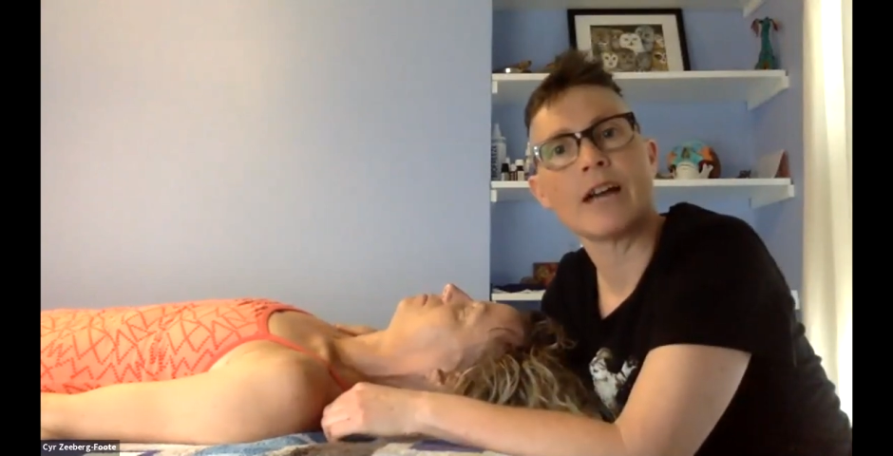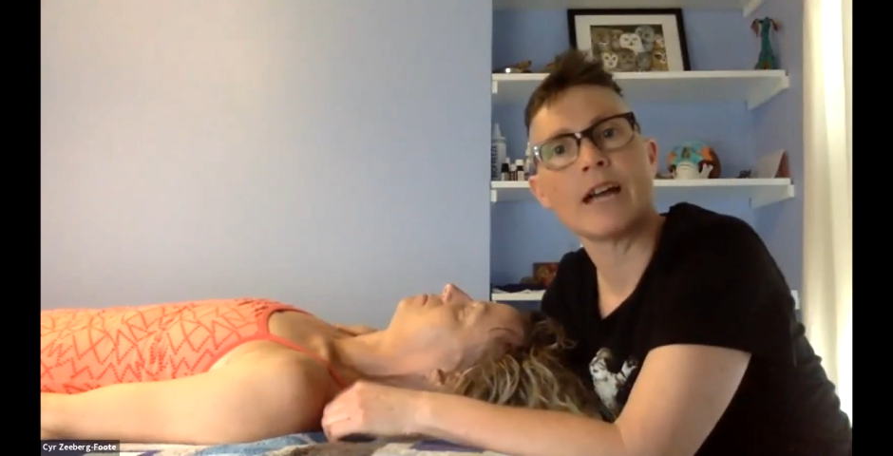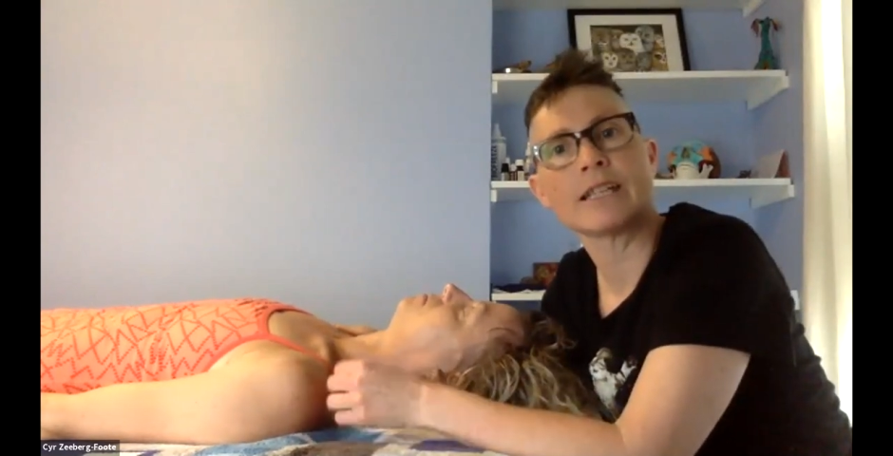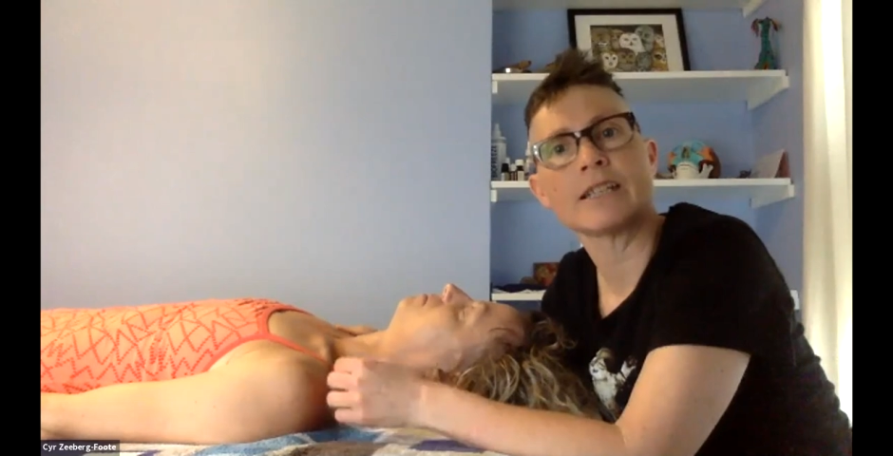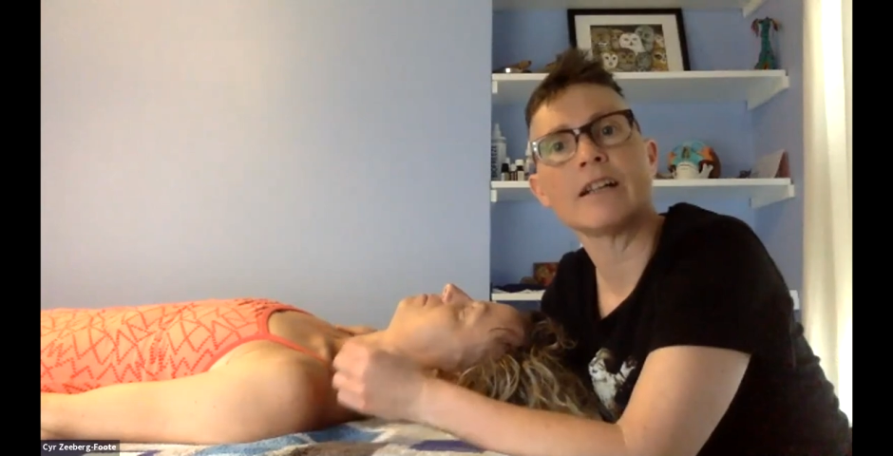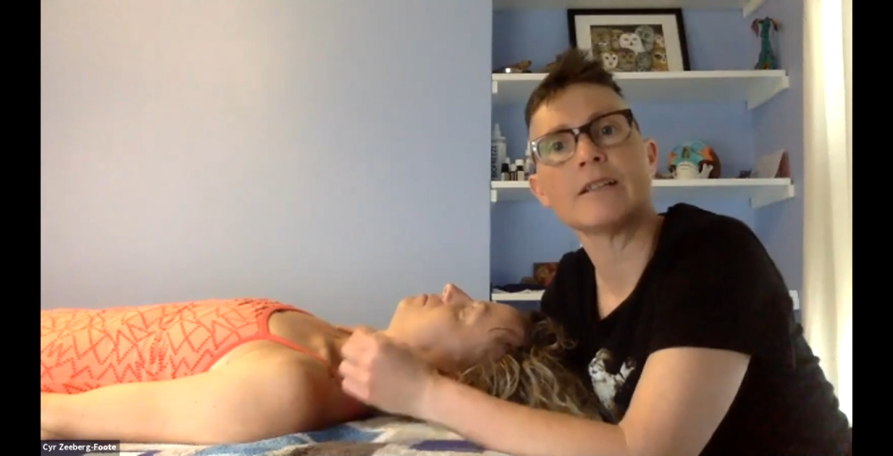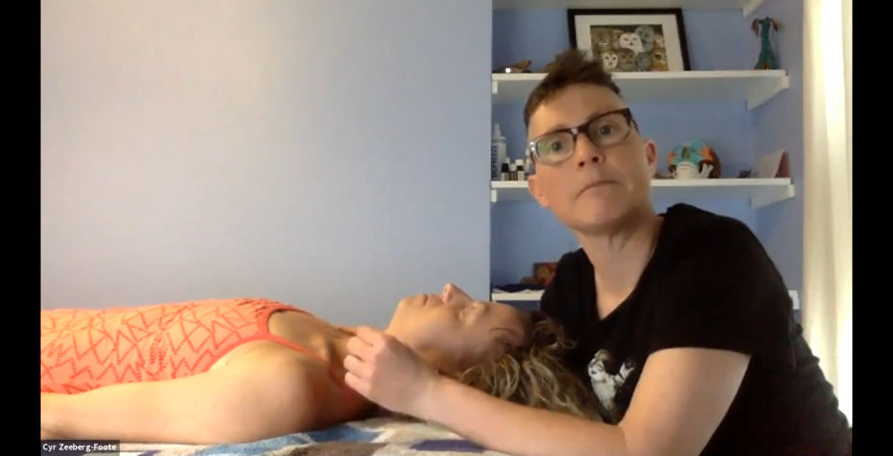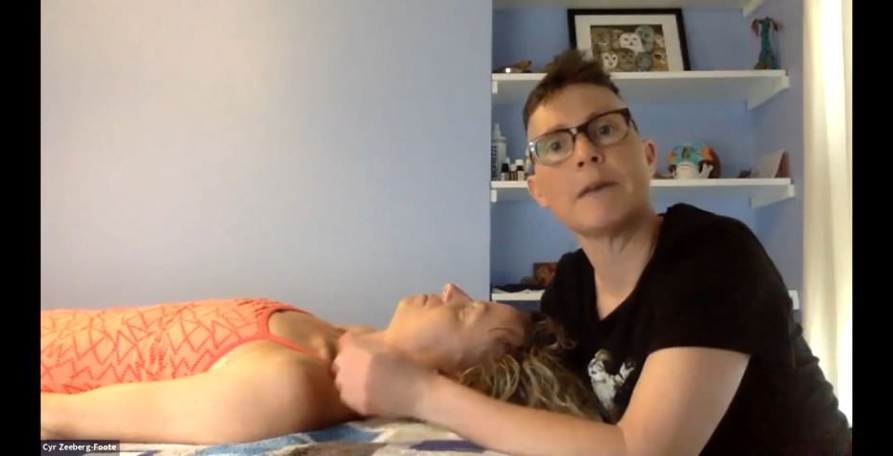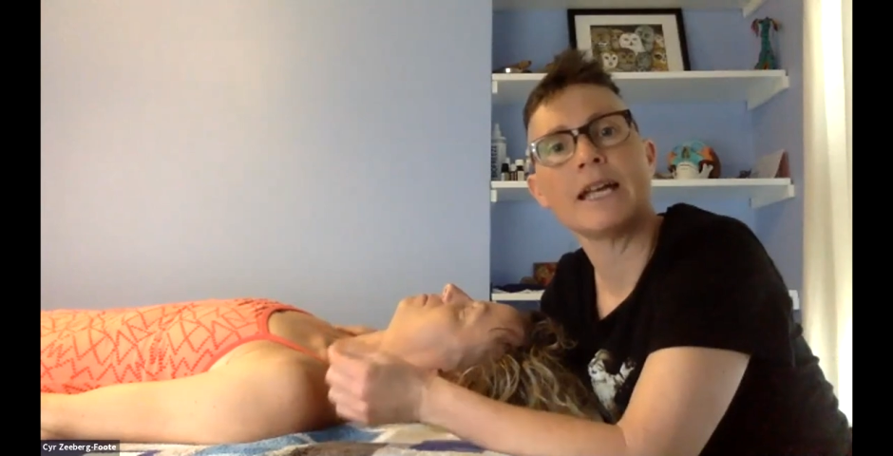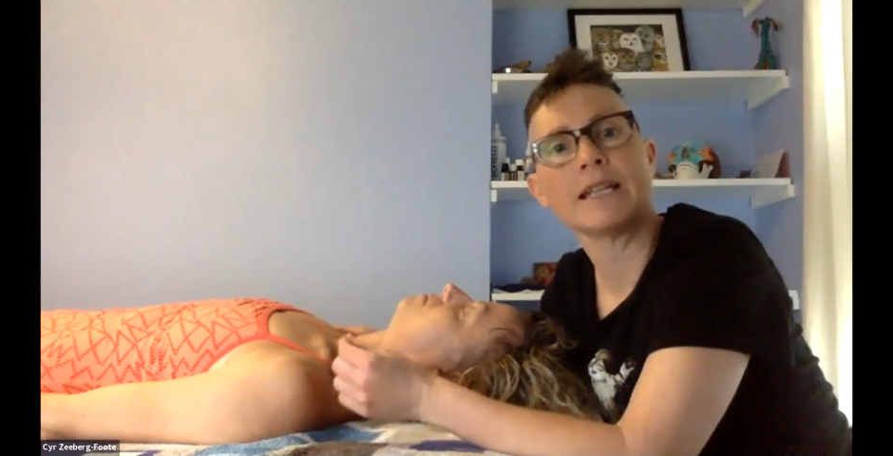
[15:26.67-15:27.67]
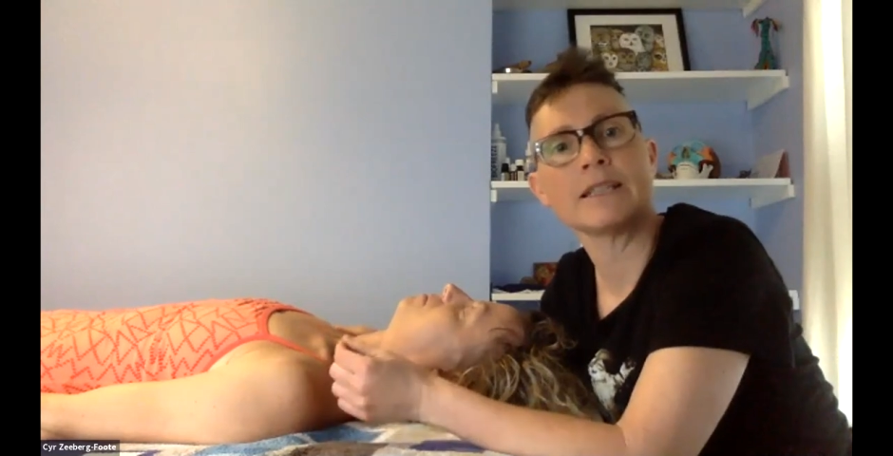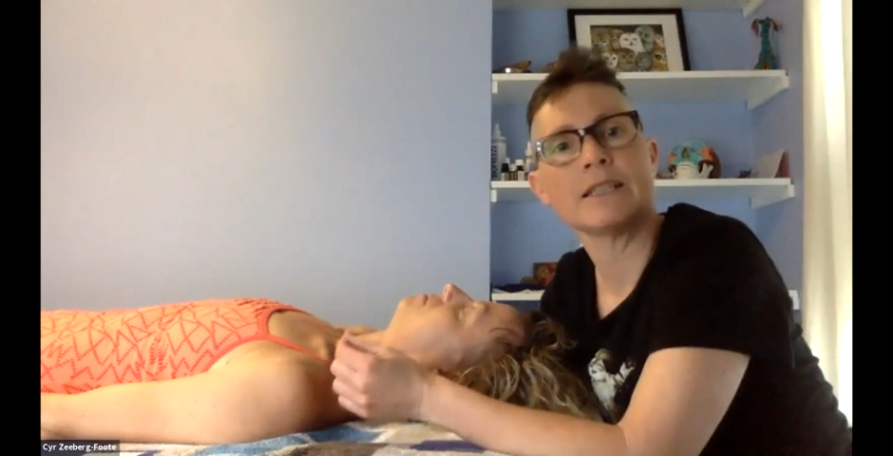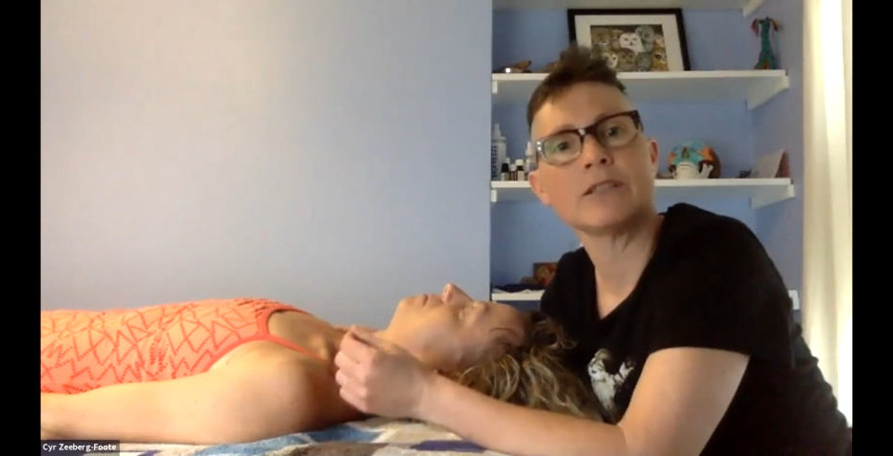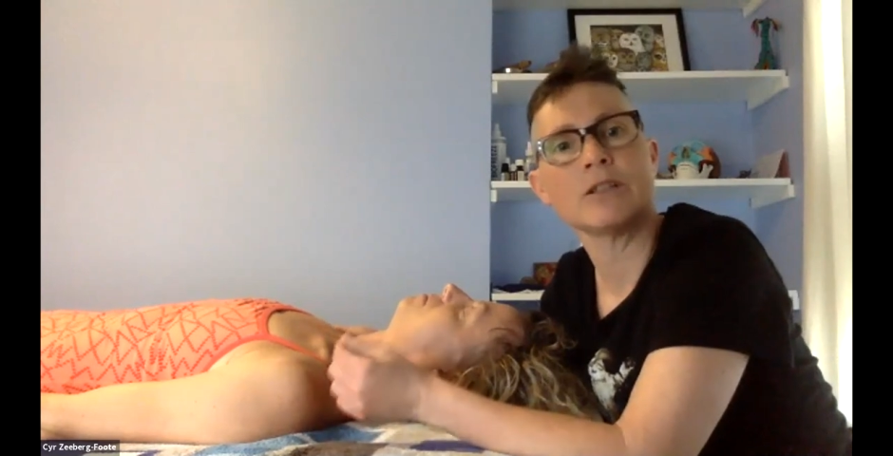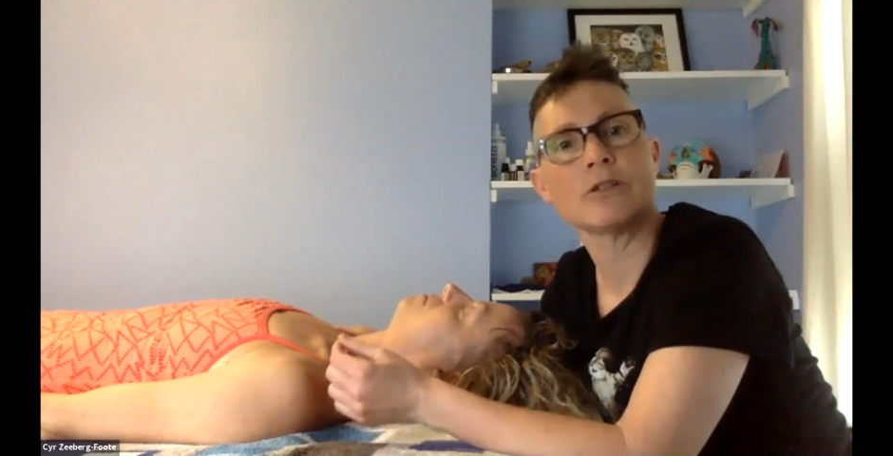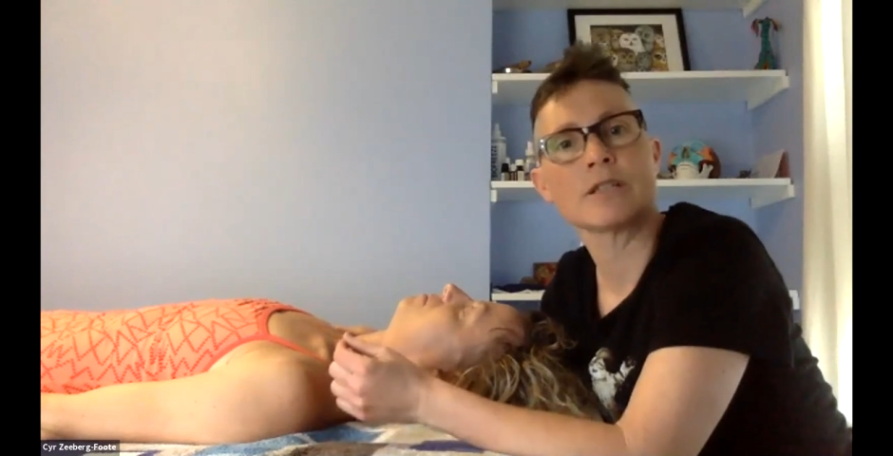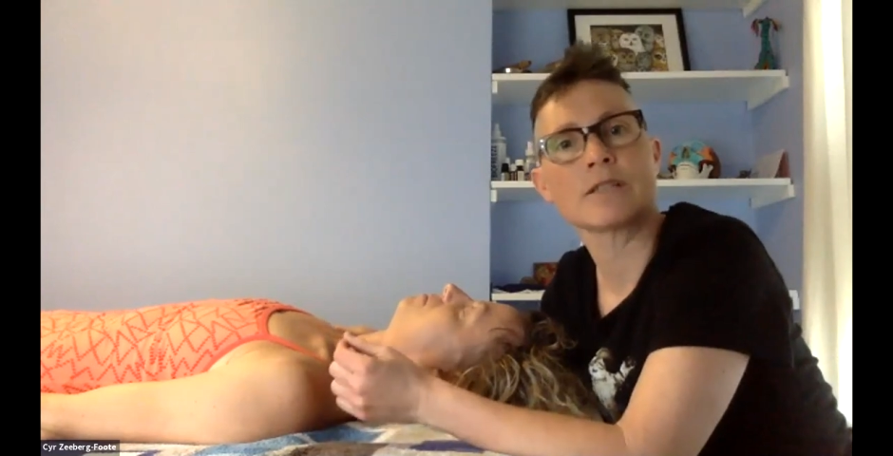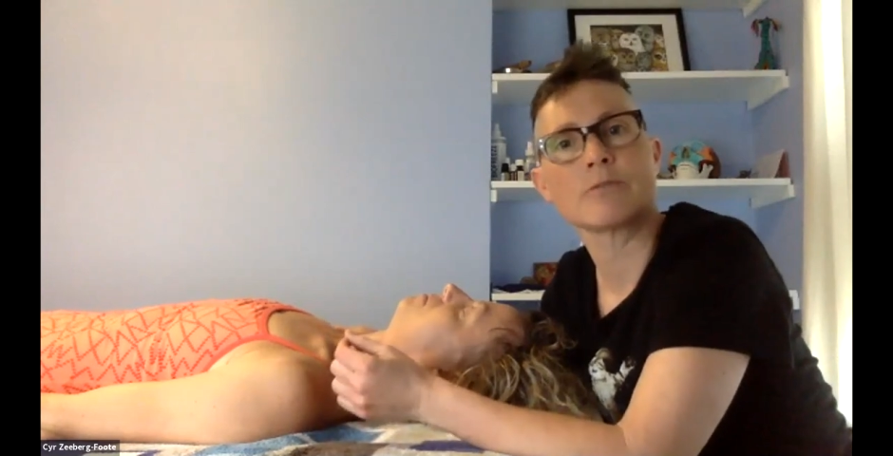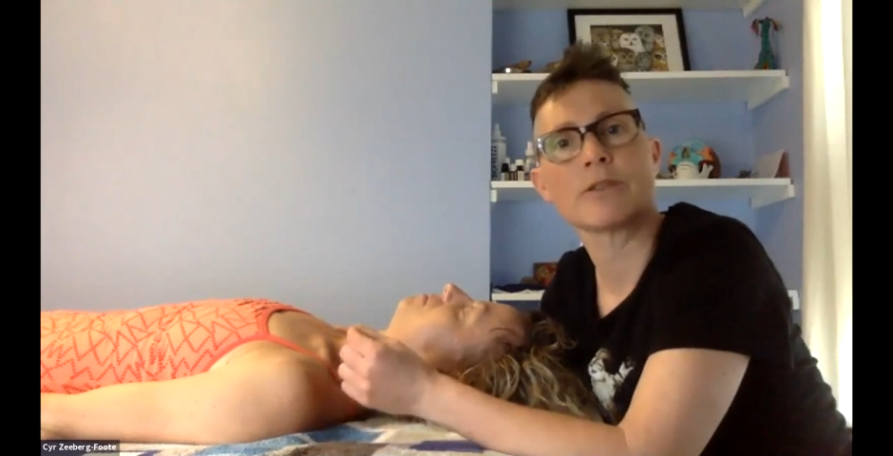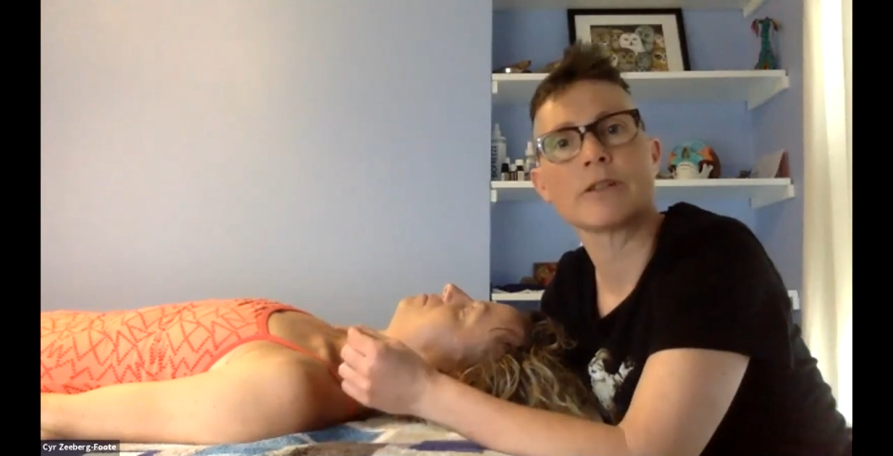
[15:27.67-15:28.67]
I can automatically notice with